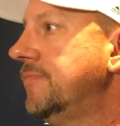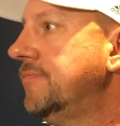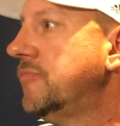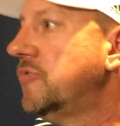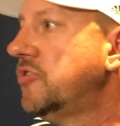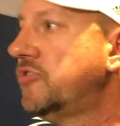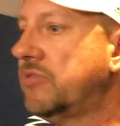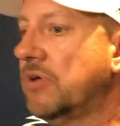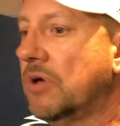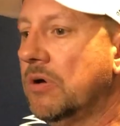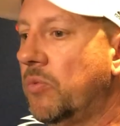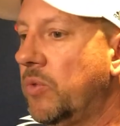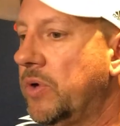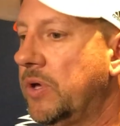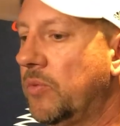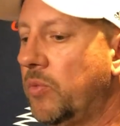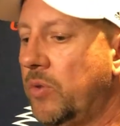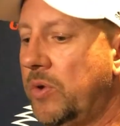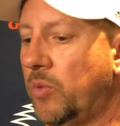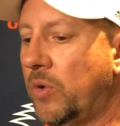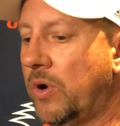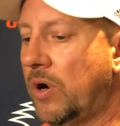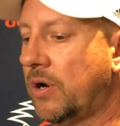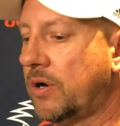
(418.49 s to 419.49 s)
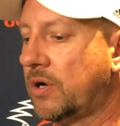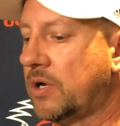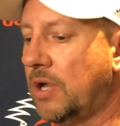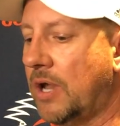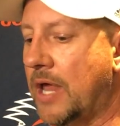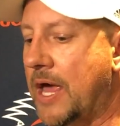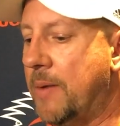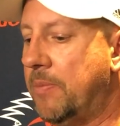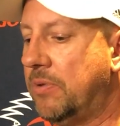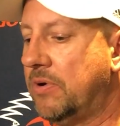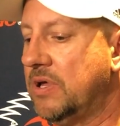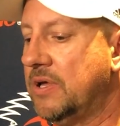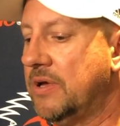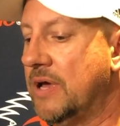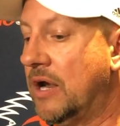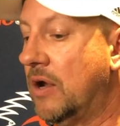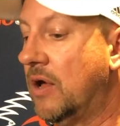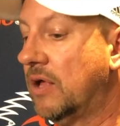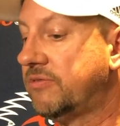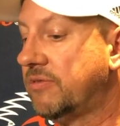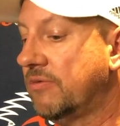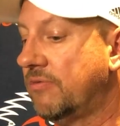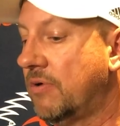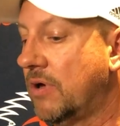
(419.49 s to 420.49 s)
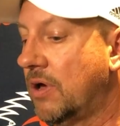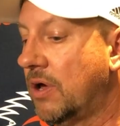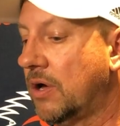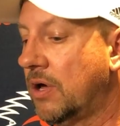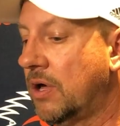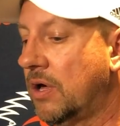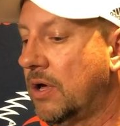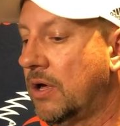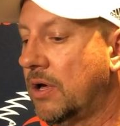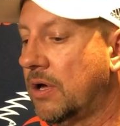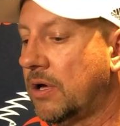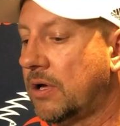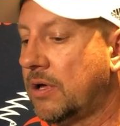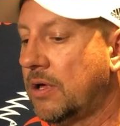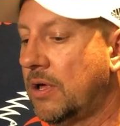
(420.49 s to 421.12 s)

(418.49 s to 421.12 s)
So we, we work collaboratively. I know it's a uh,